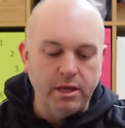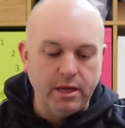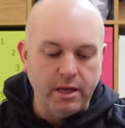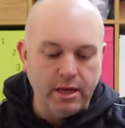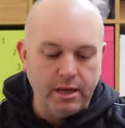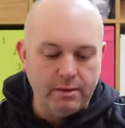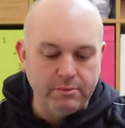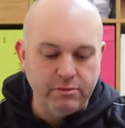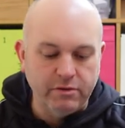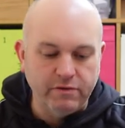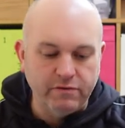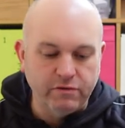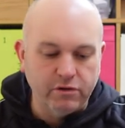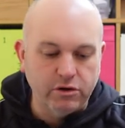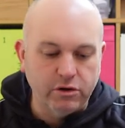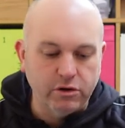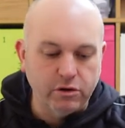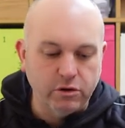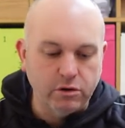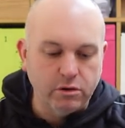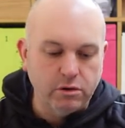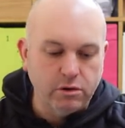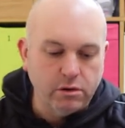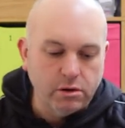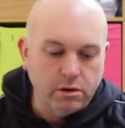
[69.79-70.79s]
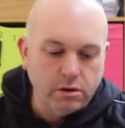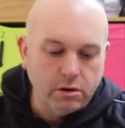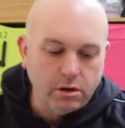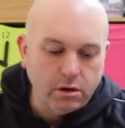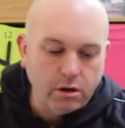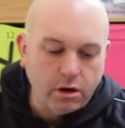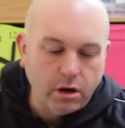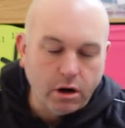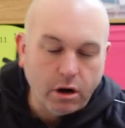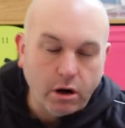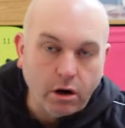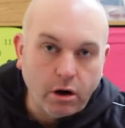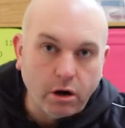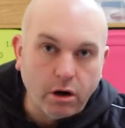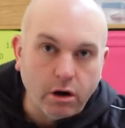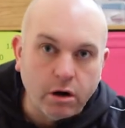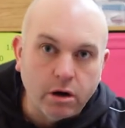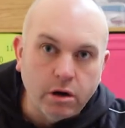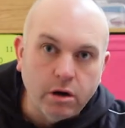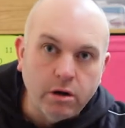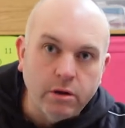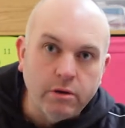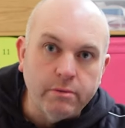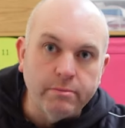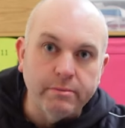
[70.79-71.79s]
Um, you've got our
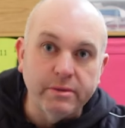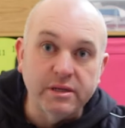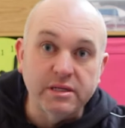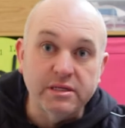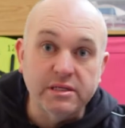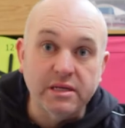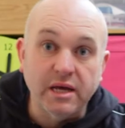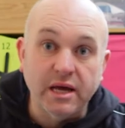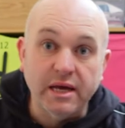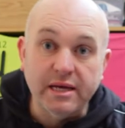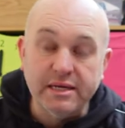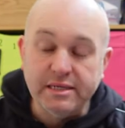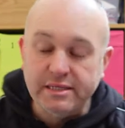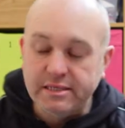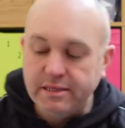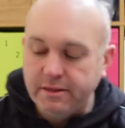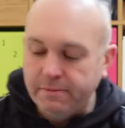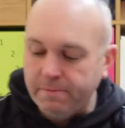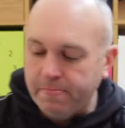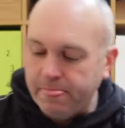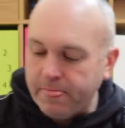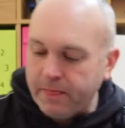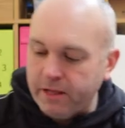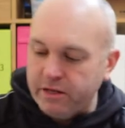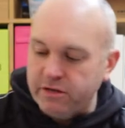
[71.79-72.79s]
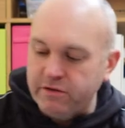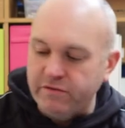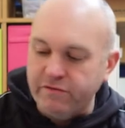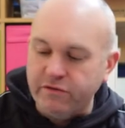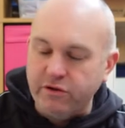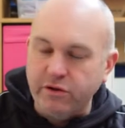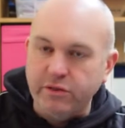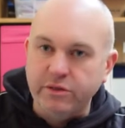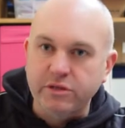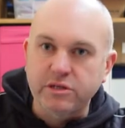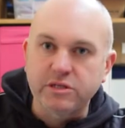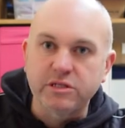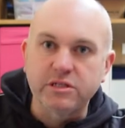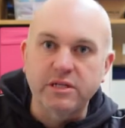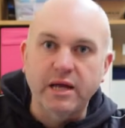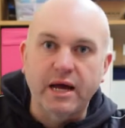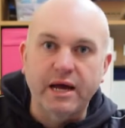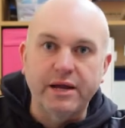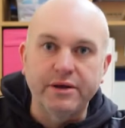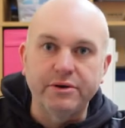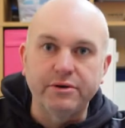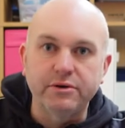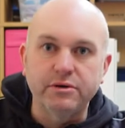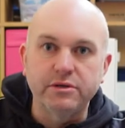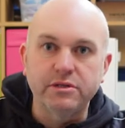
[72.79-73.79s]
mid-sized, and you've got the
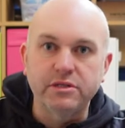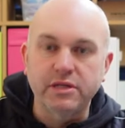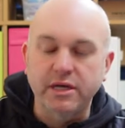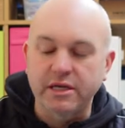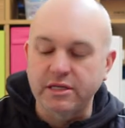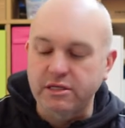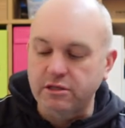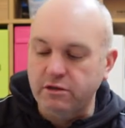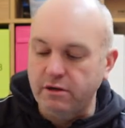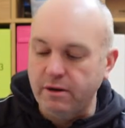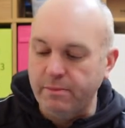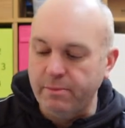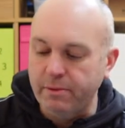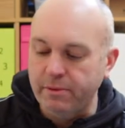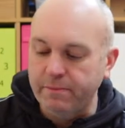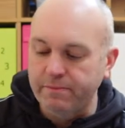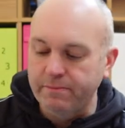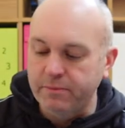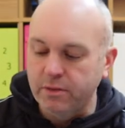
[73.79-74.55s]
standard size grip.